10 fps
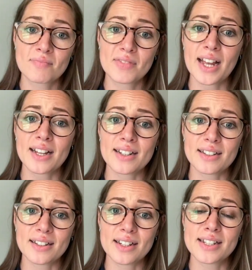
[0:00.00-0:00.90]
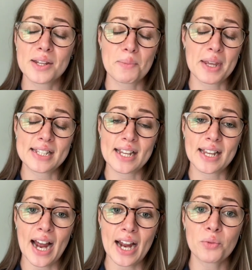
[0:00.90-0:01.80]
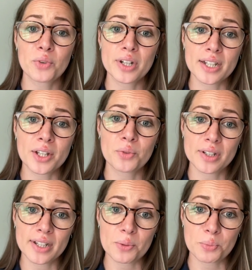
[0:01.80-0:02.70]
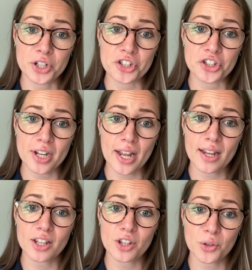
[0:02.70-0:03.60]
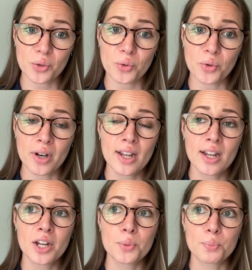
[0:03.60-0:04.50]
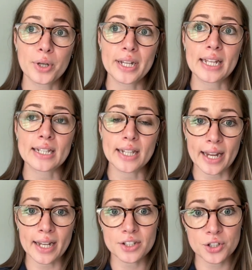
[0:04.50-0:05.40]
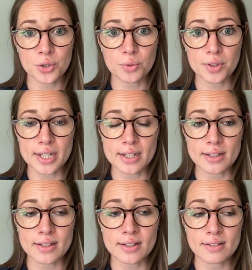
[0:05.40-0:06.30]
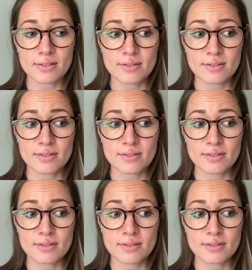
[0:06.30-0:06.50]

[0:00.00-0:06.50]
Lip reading: That is amazing. I really, really appreciate you bringing light to these